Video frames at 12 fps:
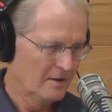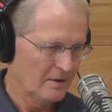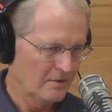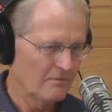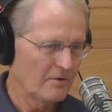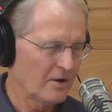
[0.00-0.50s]

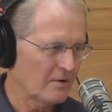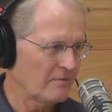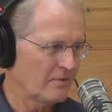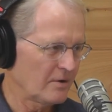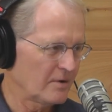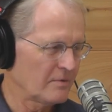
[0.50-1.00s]
you know, very,
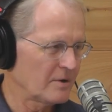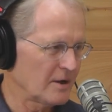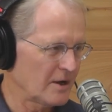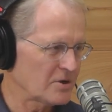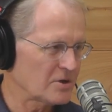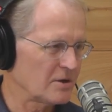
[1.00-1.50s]
very
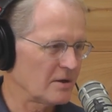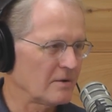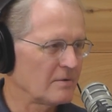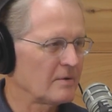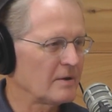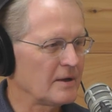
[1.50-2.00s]

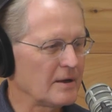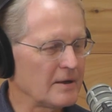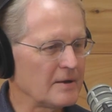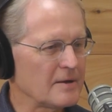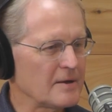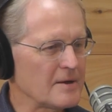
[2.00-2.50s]
relational.
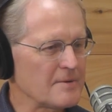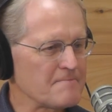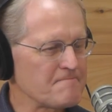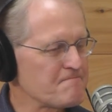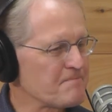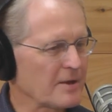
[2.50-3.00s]
And, uh,
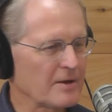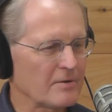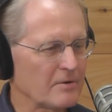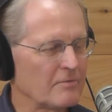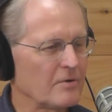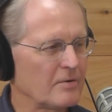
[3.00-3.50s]
you
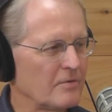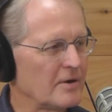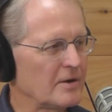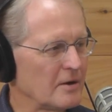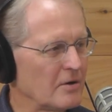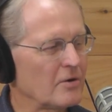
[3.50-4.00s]
know, they're very,
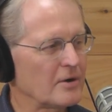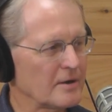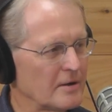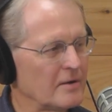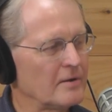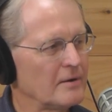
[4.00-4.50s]
very
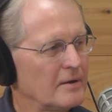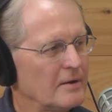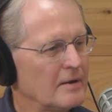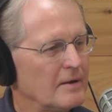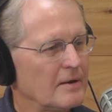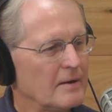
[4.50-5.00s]
loyal.
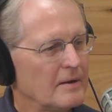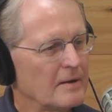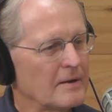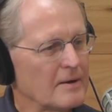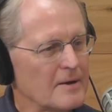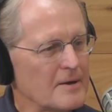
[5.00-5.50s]

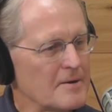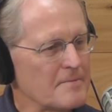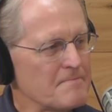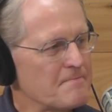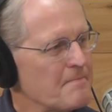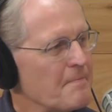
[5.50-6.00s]
Um,
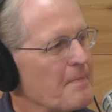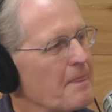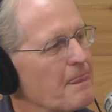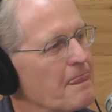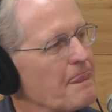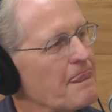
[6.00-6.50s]
so if you can
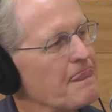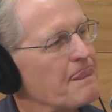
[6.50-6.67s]
get them to